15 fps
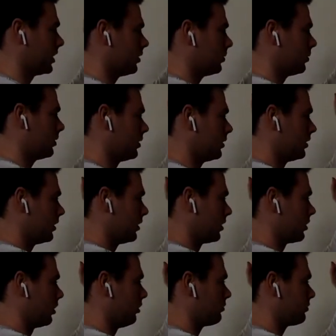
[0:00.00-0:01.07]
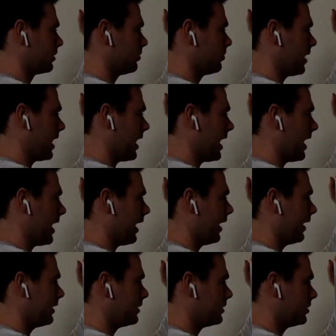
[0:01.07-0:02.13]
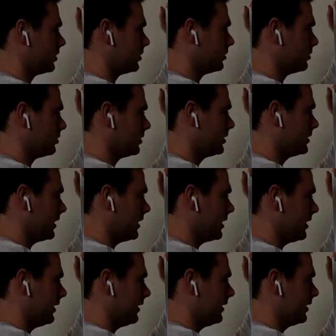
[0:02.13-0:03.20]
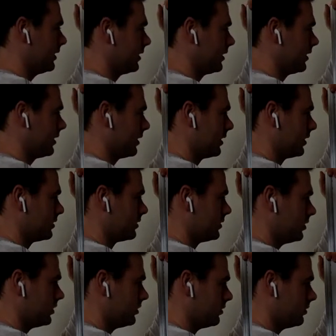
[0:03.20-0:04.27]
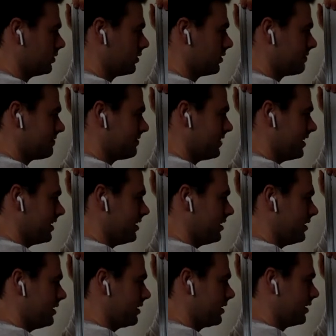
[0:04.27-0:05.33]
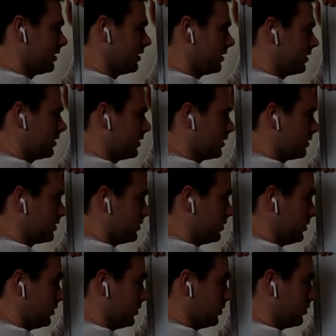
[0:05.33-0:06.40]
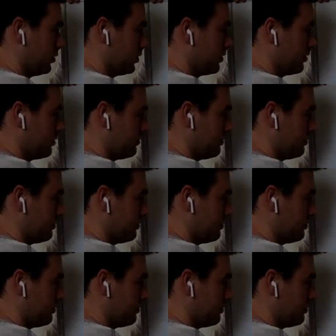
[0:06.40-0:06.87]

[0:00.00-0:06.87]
So go from I to D to V to